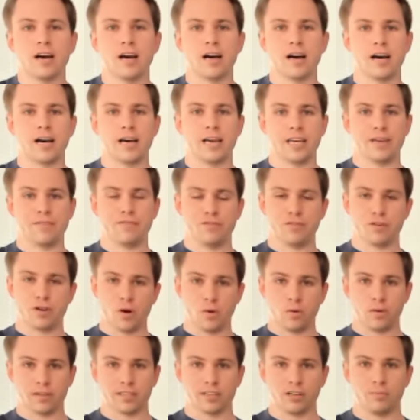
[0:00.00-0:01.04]
If you
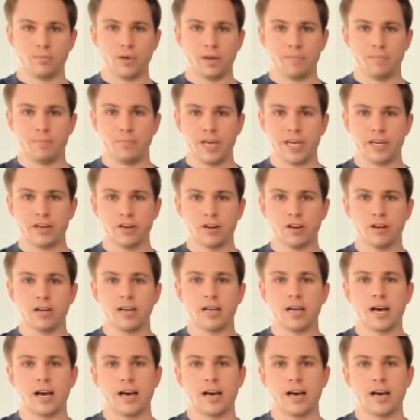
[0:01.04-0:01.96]
go a little bit bigger,